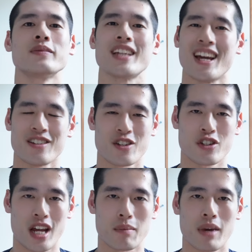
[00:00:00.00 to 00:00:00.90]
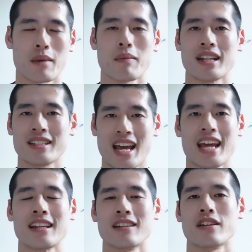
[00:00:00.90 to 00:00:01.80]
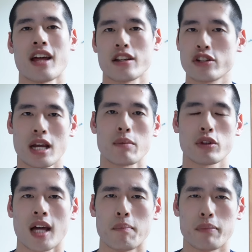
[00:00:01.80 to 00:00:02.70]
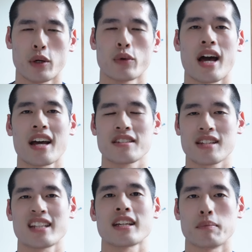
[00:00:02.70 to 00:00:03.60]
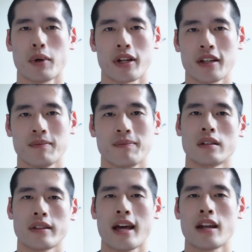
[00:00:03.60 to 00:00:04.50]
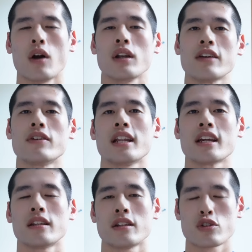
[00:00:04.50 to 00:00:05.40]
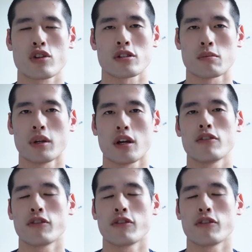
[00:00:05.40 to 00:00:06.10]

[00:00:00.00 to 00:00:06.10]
get into shape and maintain their shape and build that aesthetic body, then I'll leave a link in the description below